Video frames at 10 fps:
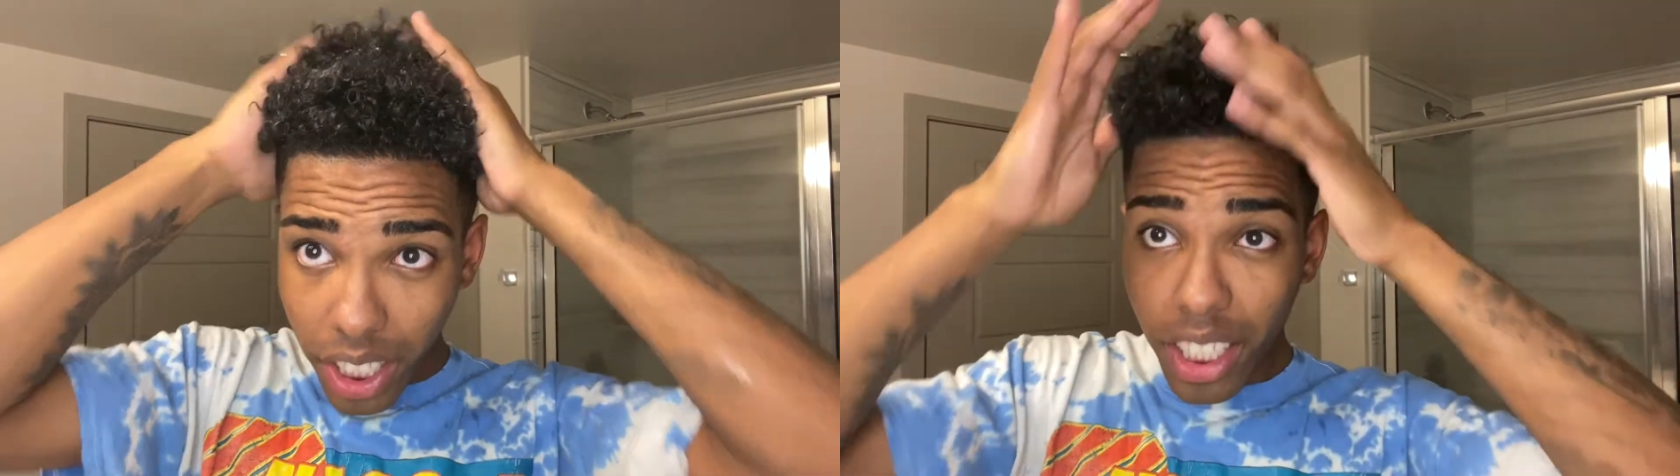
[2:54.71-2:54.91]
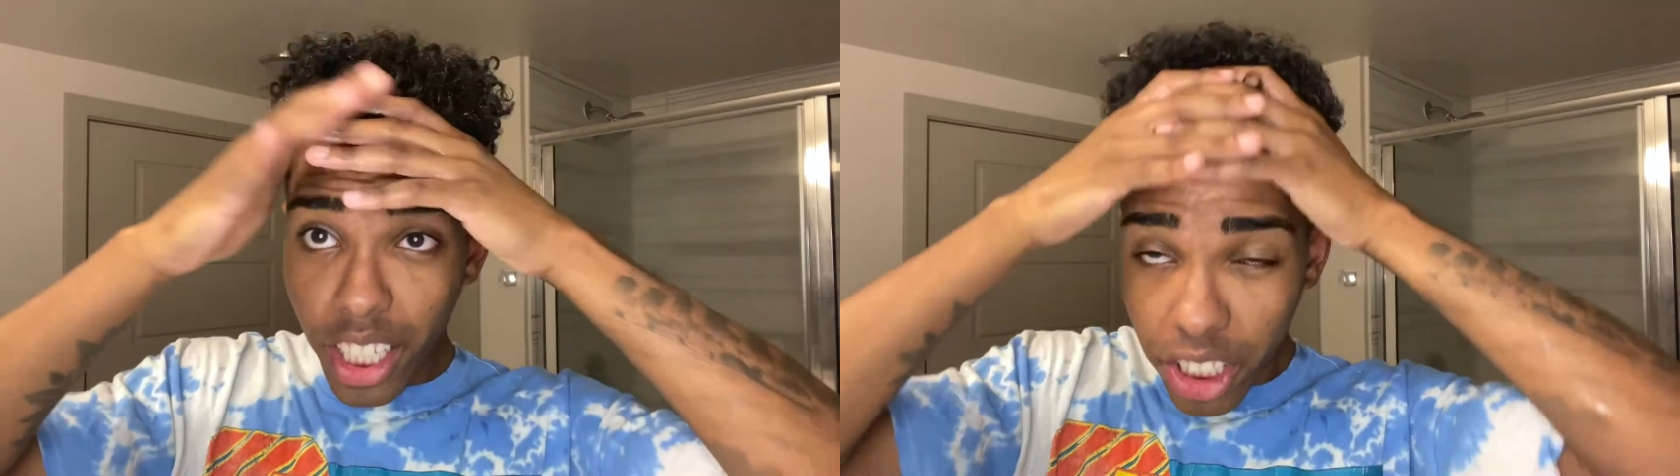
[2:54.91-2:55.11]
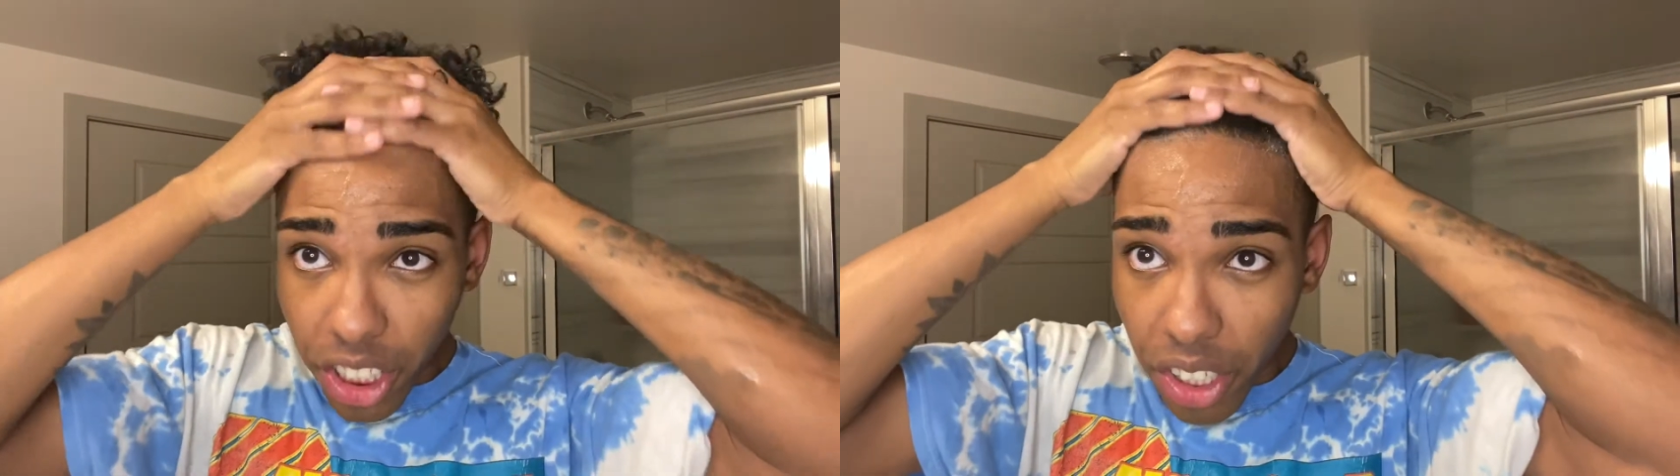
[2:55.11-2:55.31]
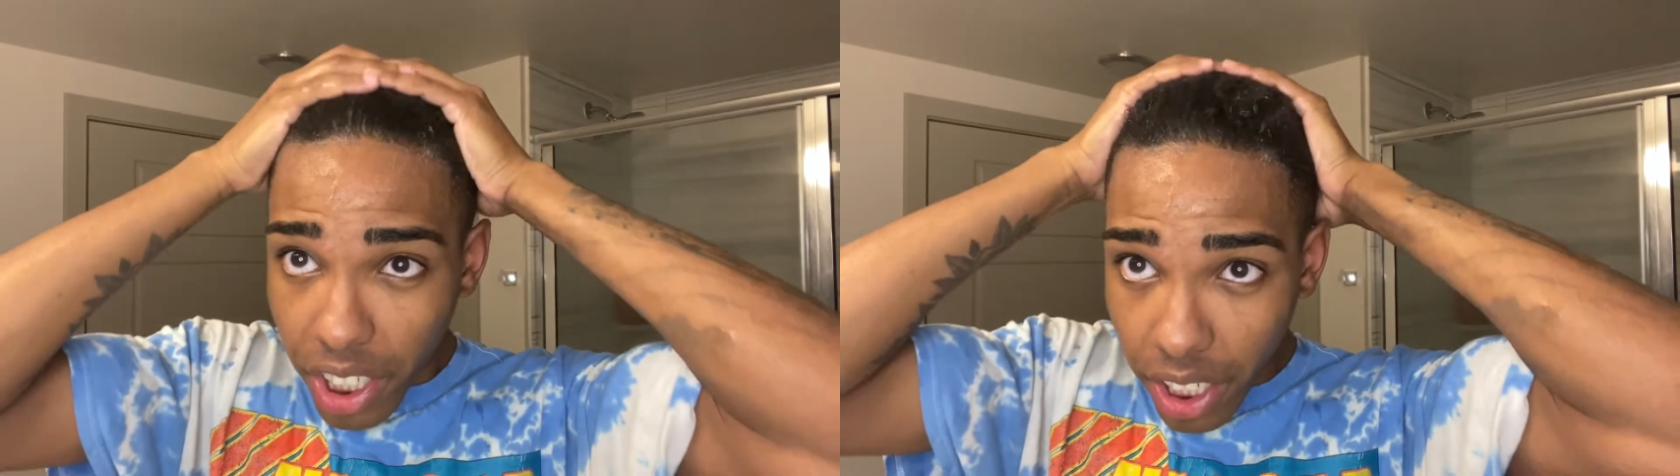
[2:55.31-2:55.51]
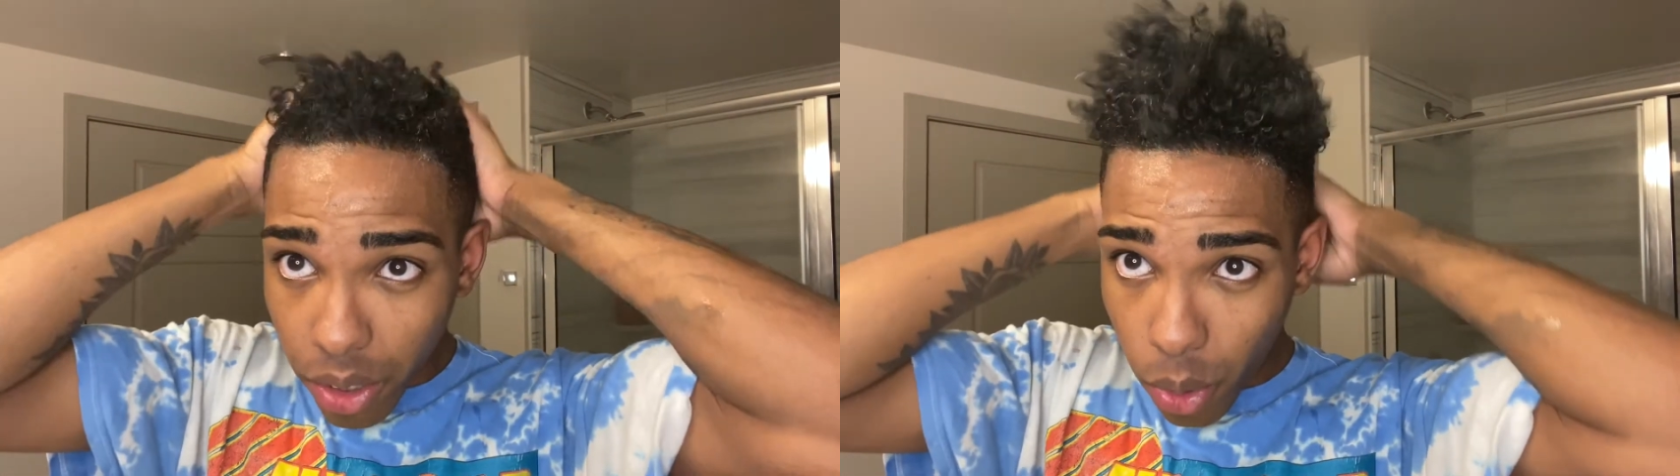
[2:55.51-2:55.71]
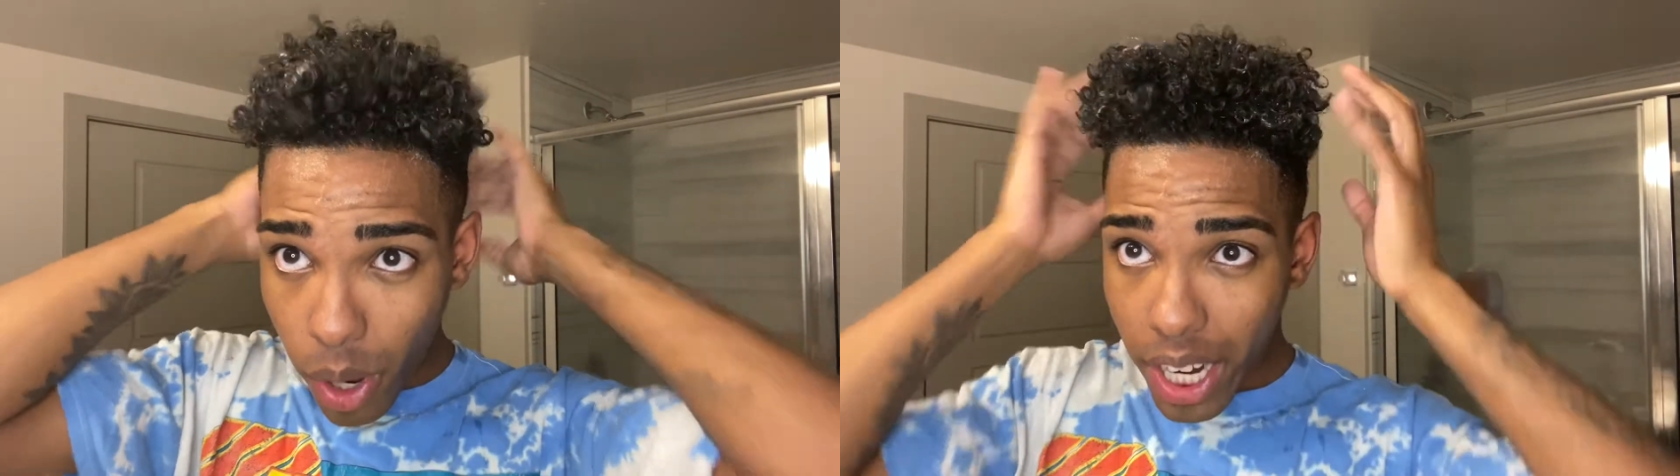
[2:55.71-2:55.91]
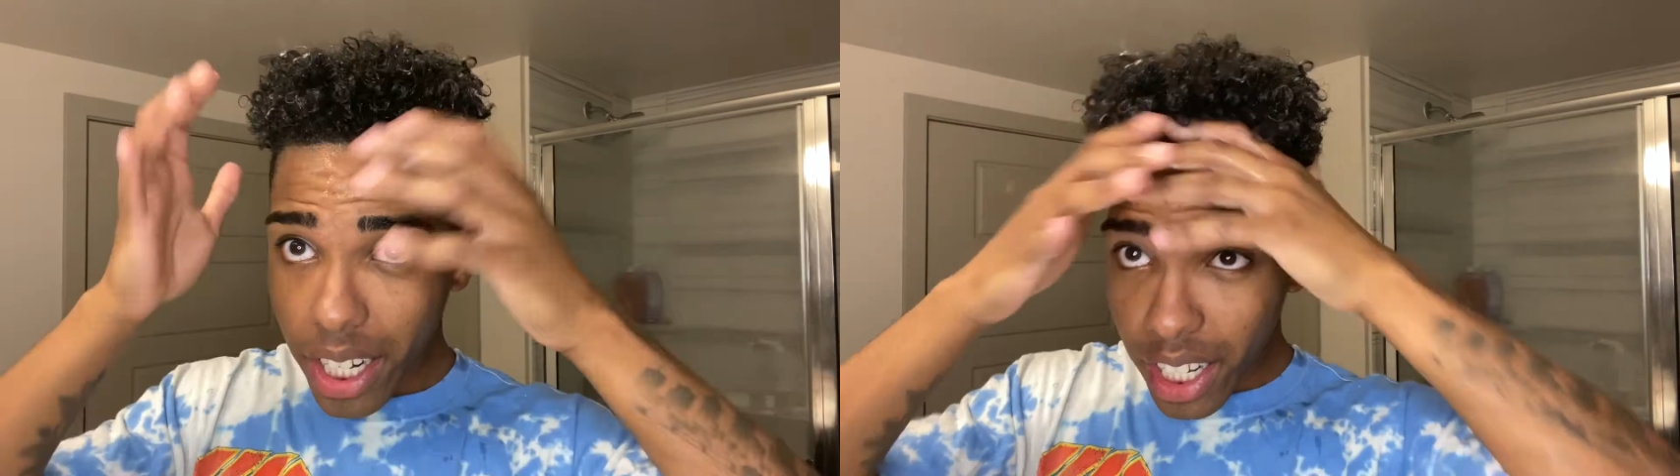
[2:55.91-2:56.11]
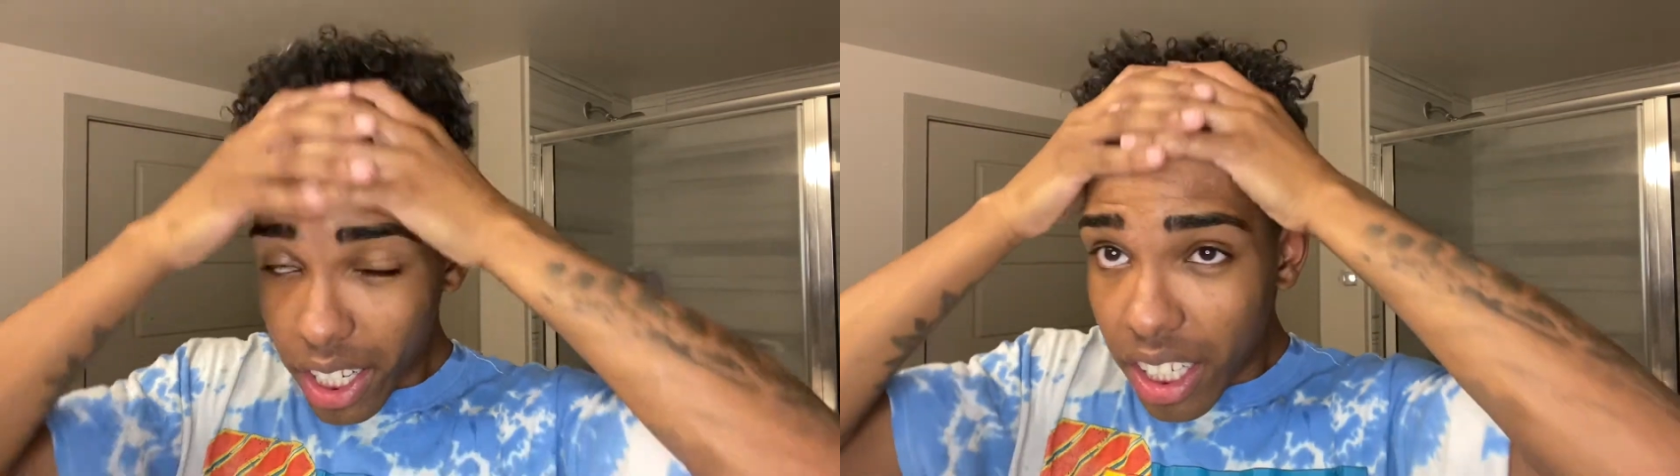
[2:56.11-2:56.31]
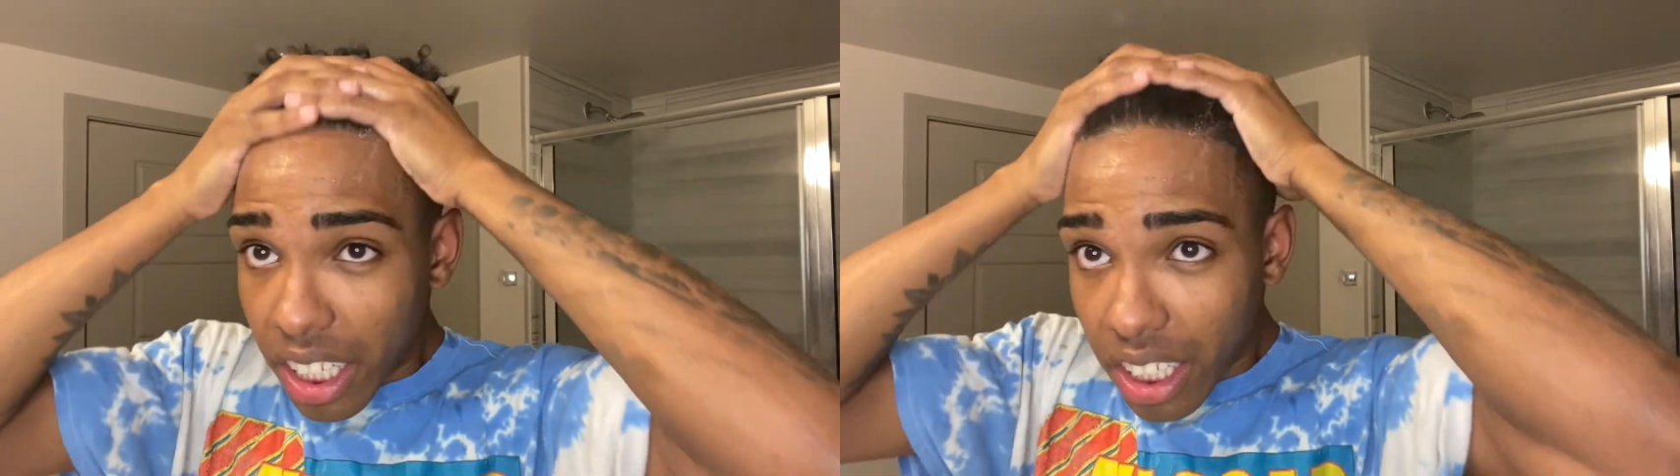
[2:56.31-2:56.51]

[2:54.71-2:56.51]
conditioner and wetting it.